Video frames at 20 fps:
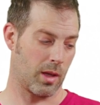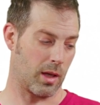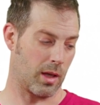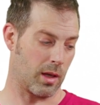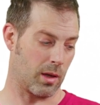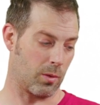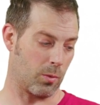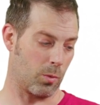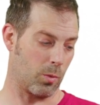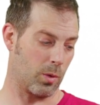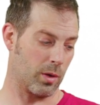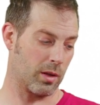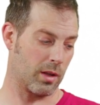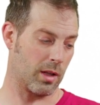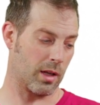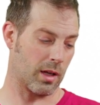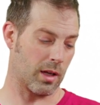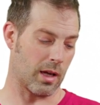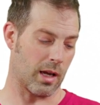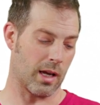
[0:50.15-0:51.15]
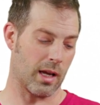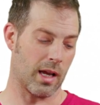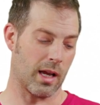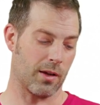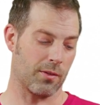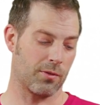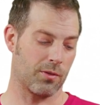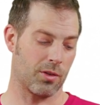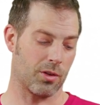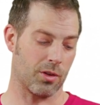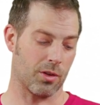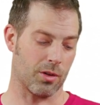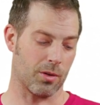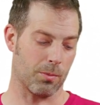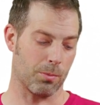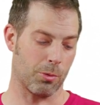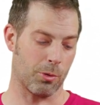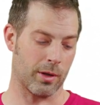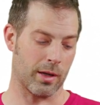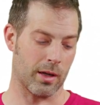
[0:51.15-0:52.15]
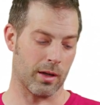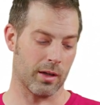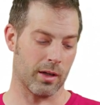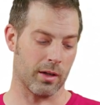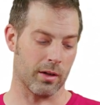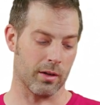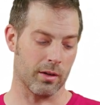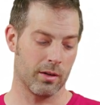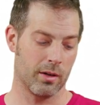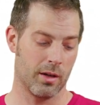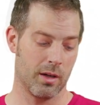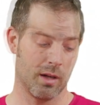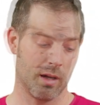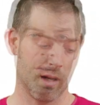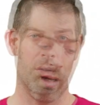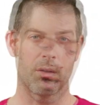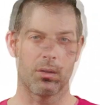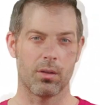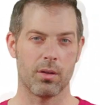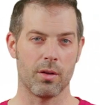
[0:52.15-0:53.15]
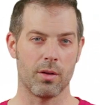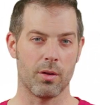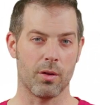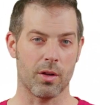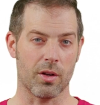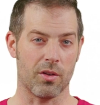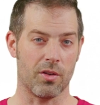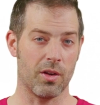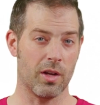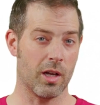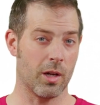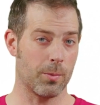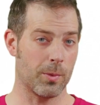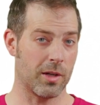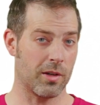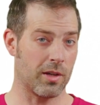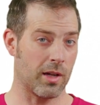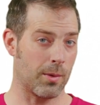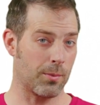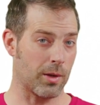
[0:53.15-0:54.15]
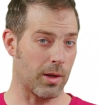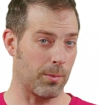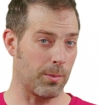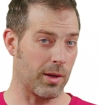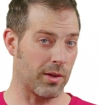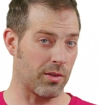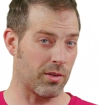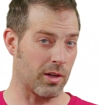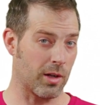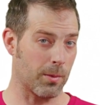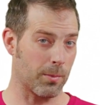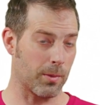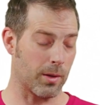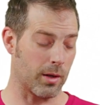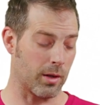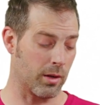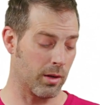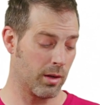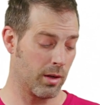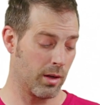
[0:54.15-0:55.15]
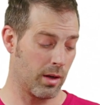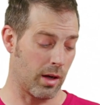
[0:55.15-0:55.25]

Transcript: And one thing I have to point out here, you can see how many times I messed up there.